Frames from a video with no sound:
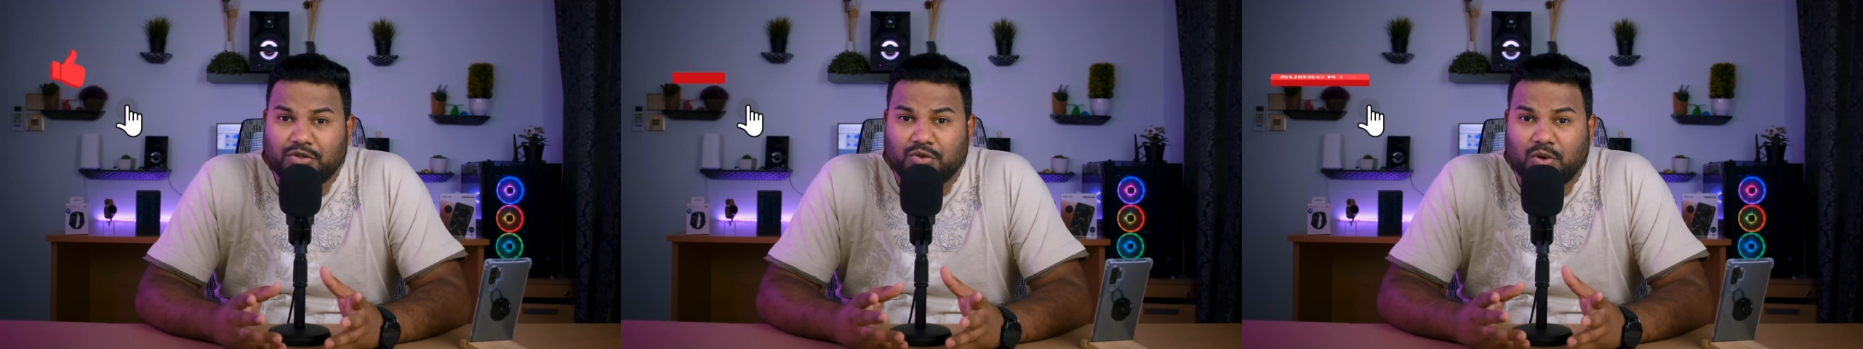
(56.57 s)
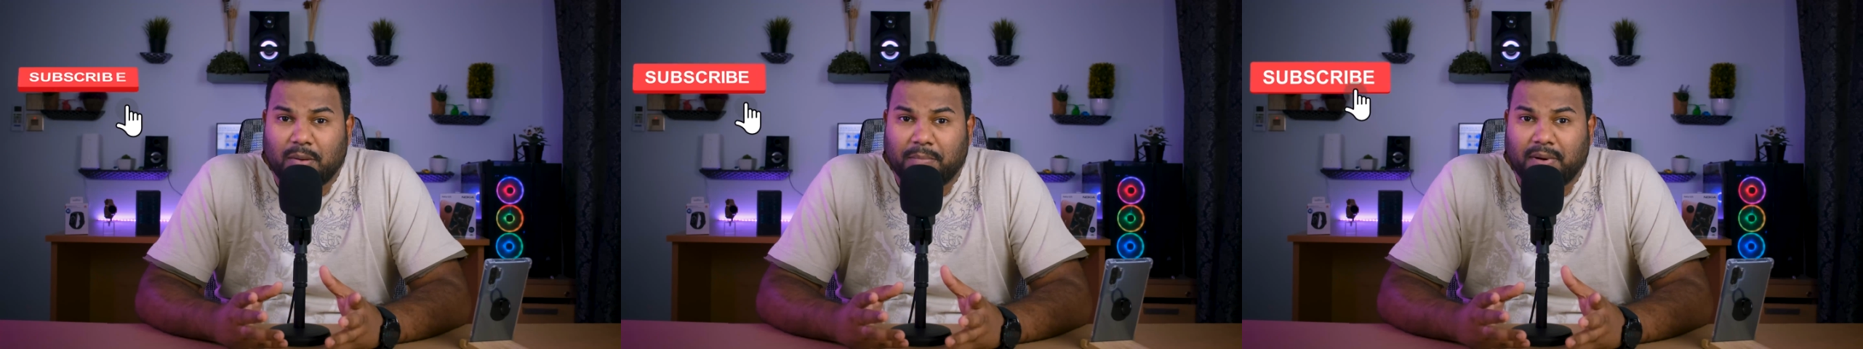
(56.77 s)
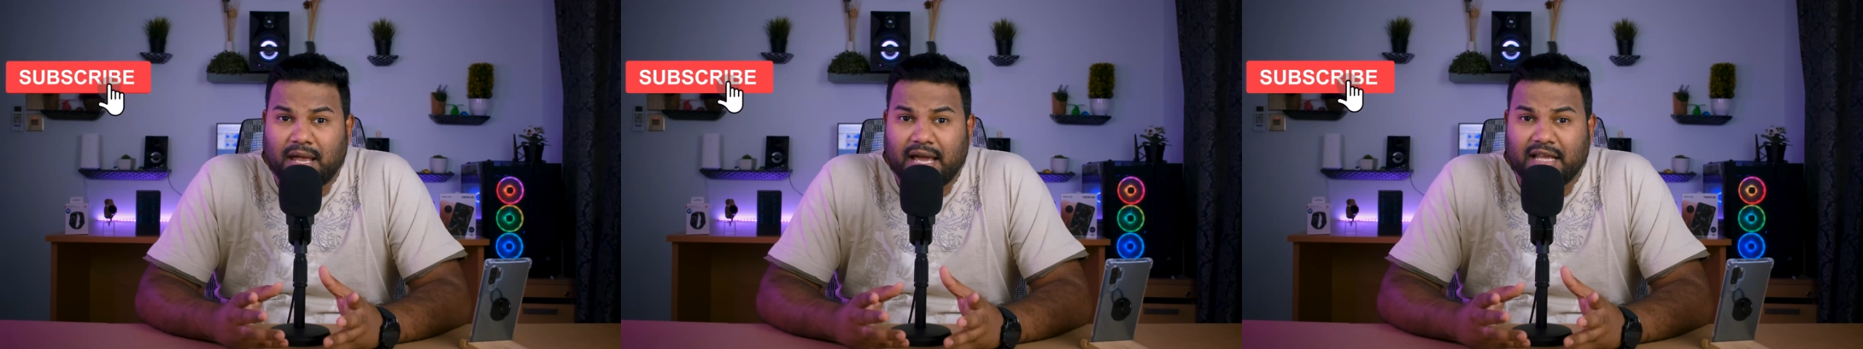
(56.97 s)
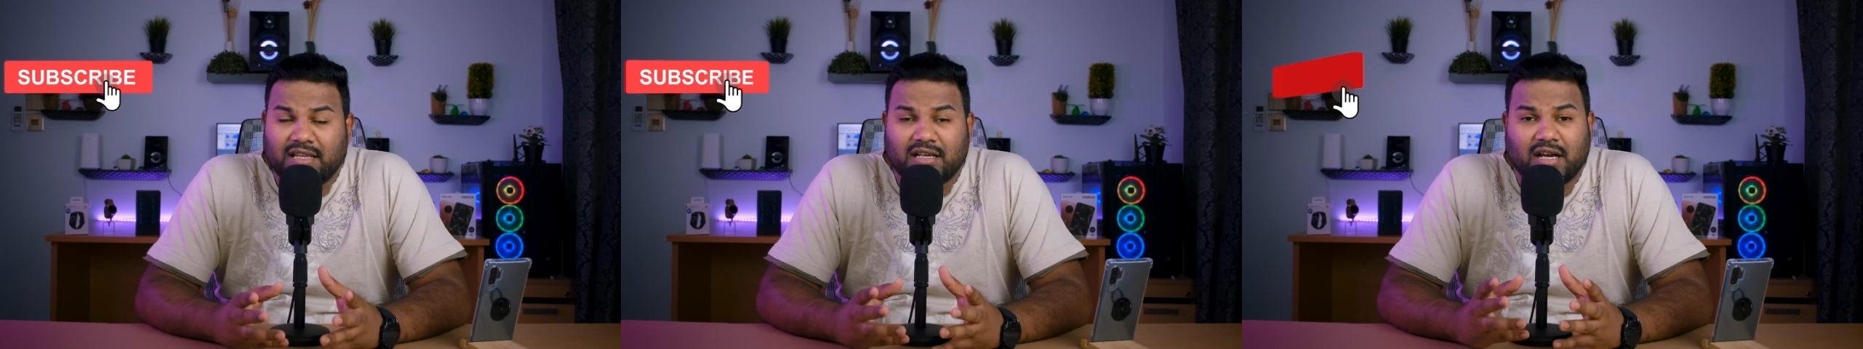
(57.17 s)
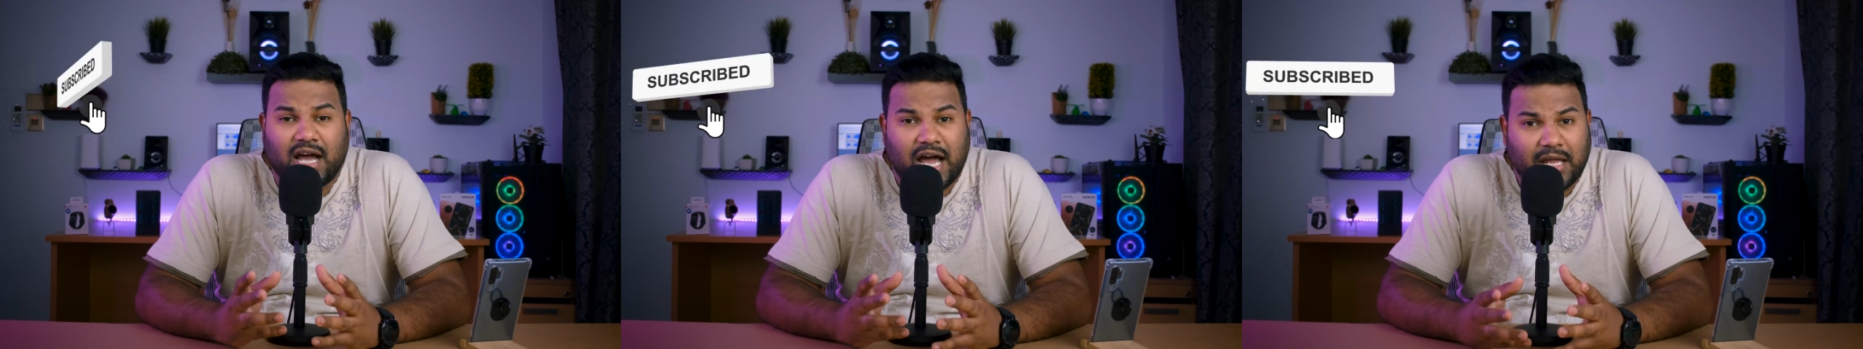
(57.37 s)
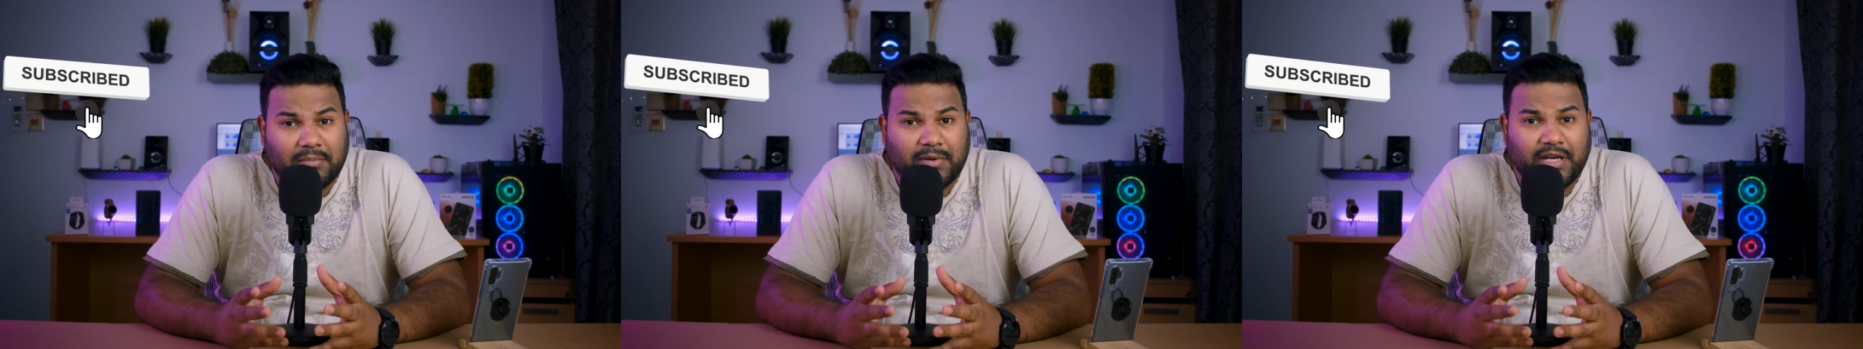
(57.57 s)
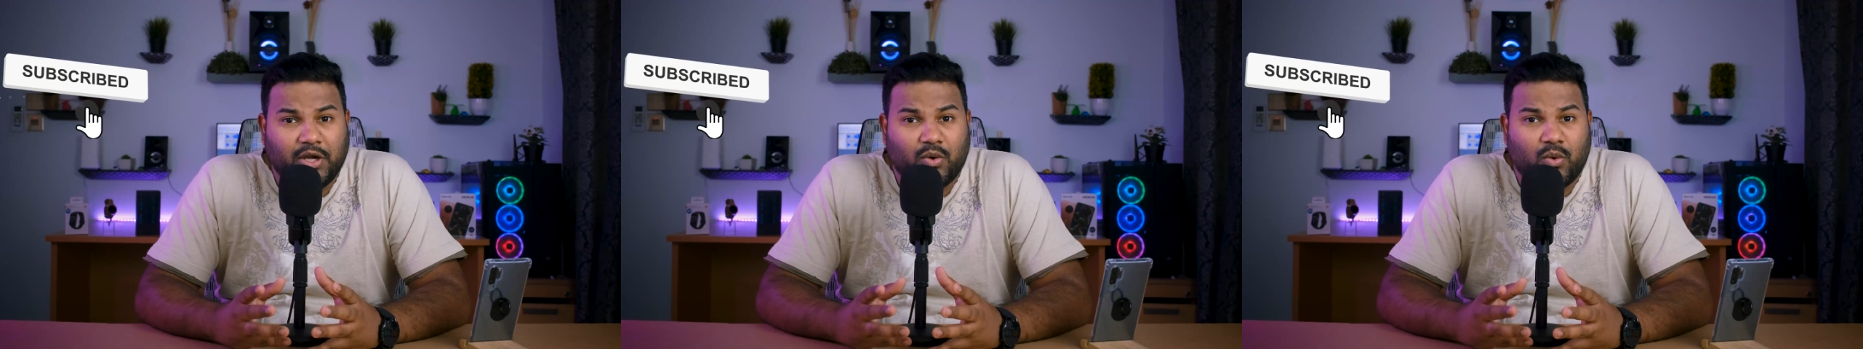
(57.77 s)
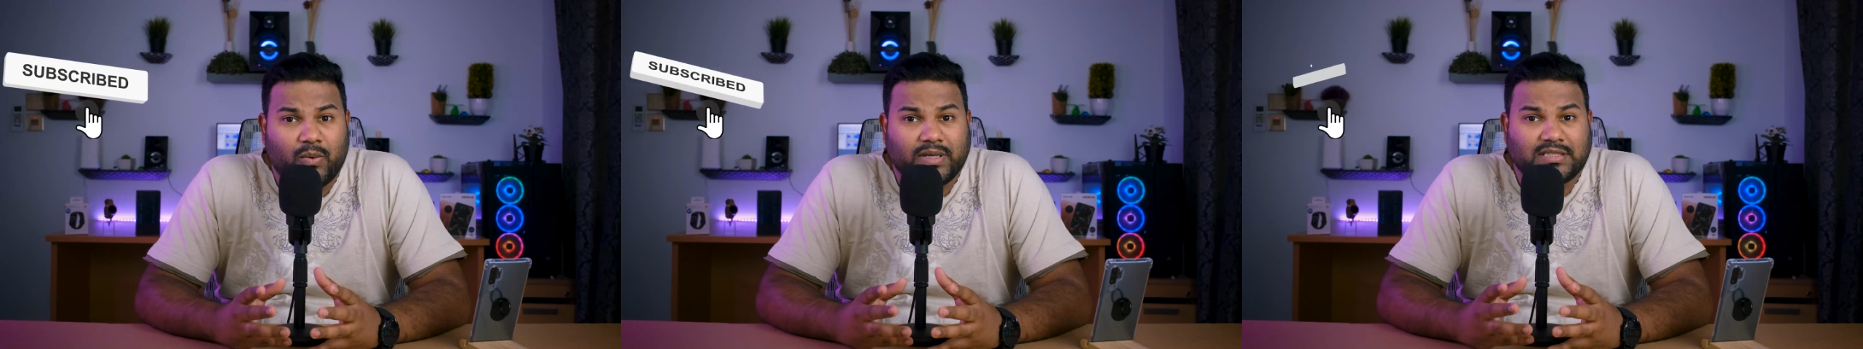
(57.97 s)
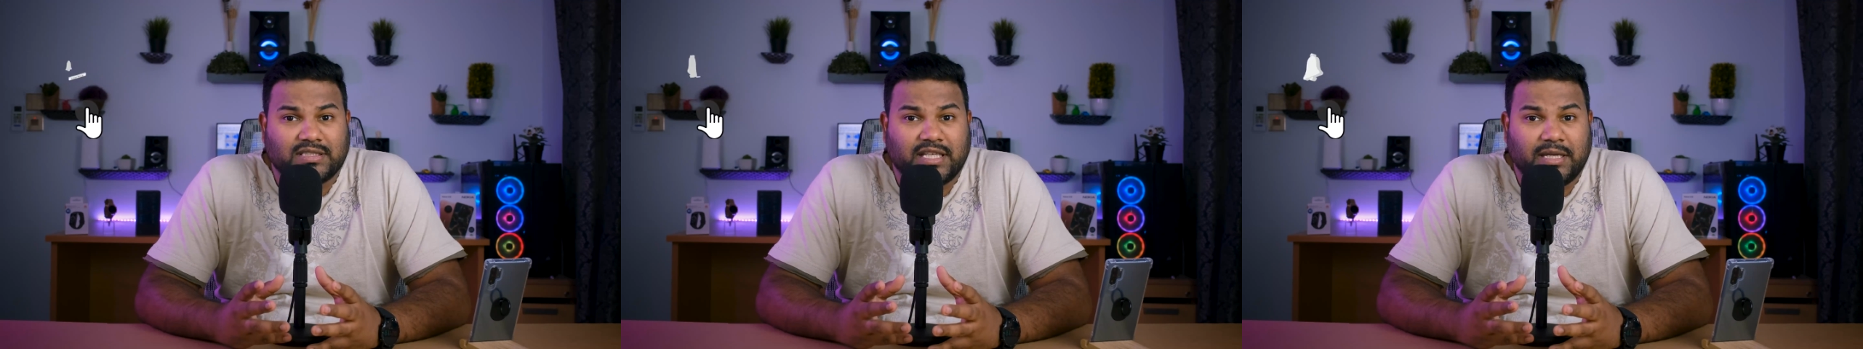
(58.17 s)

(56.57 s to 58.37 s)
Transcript: to apply the Harmony OS